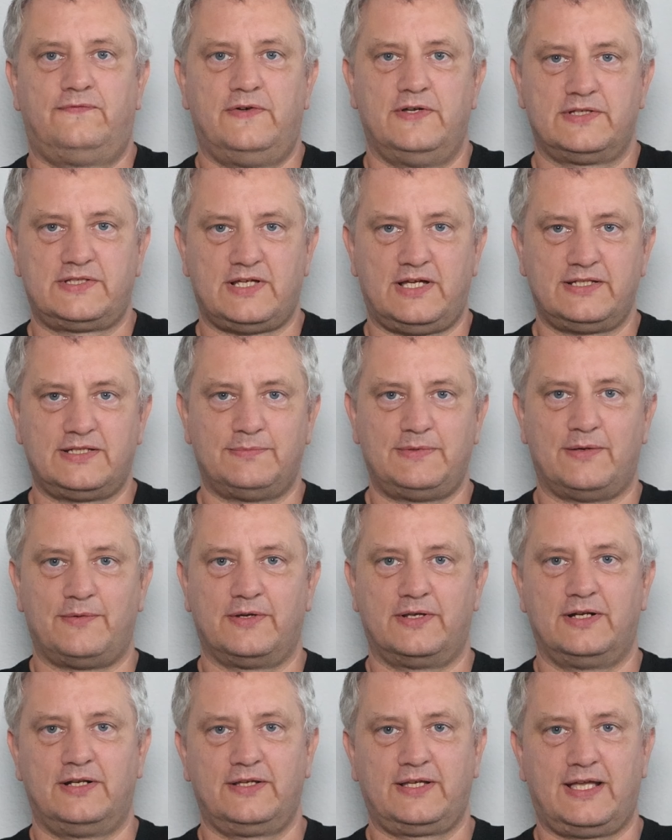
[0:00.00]
First item that we're
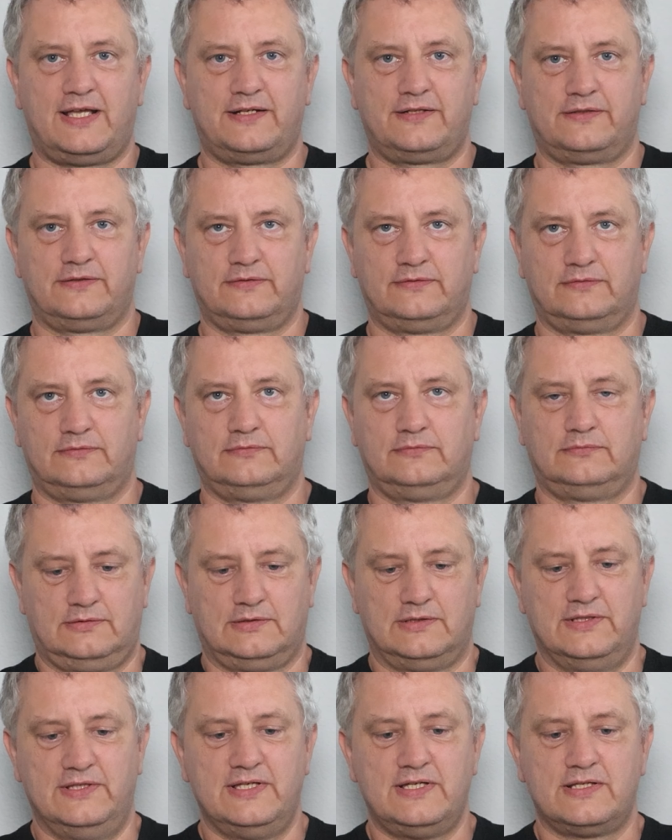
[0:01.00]
going to look at,
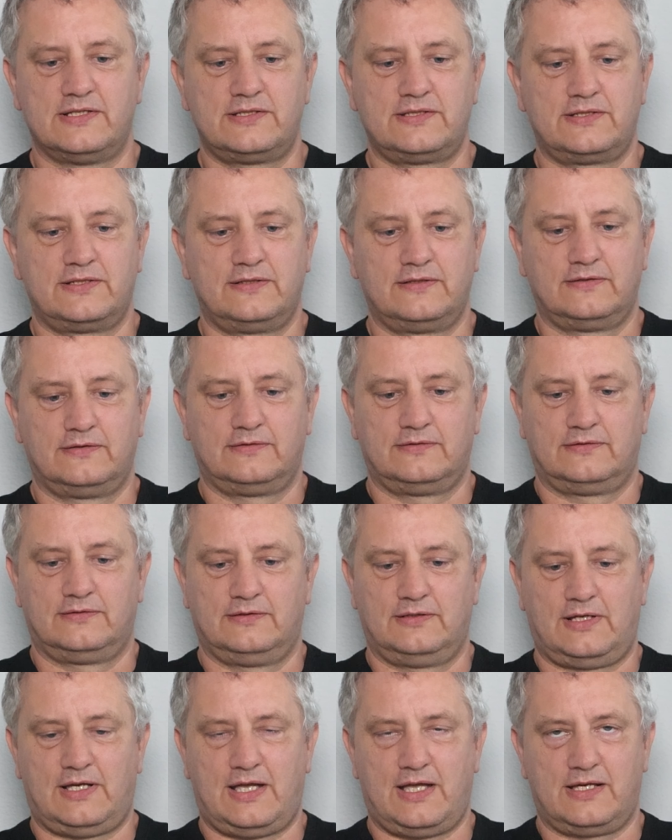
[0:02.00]
this
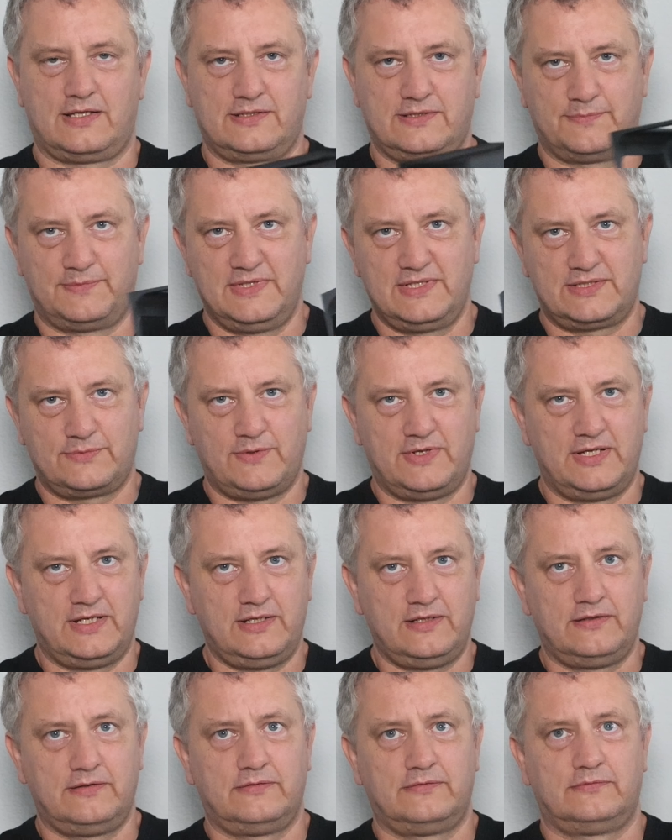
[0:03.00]
hangs up this way
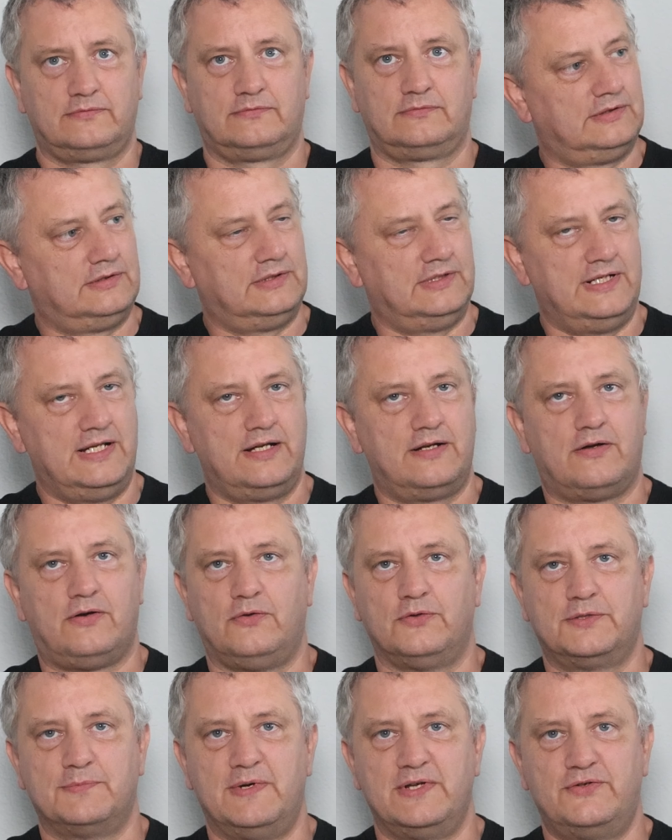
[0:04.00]
and it
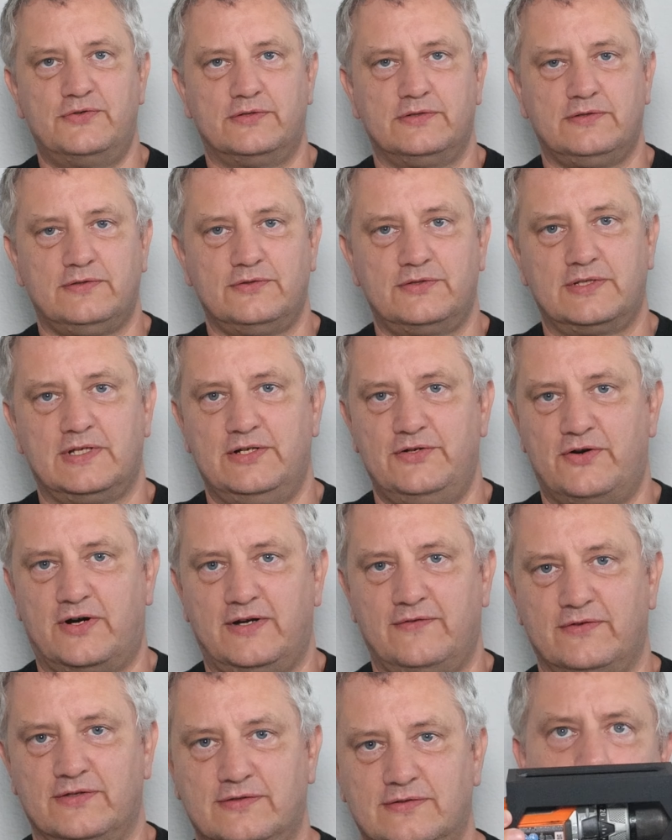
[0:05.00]
holds my drills and
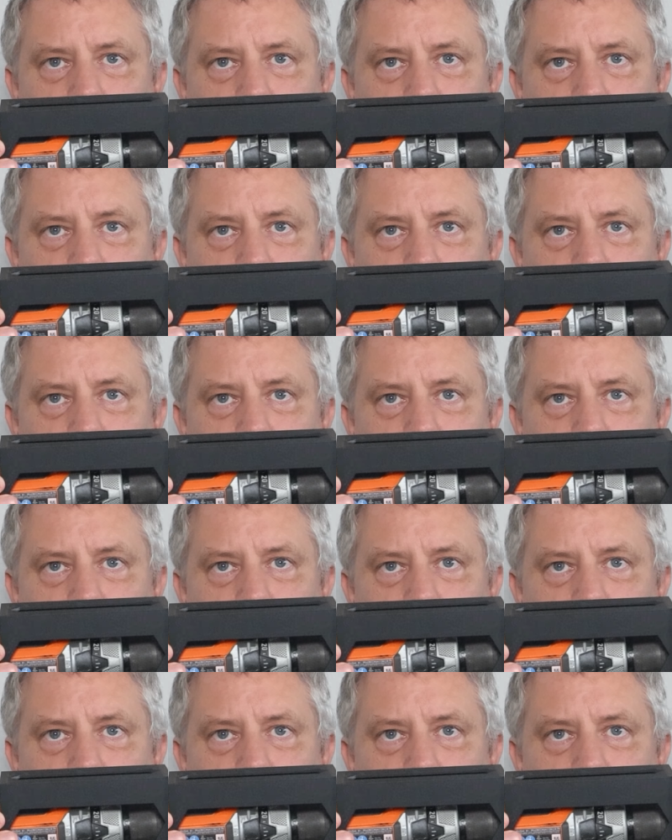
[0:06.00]
drivers.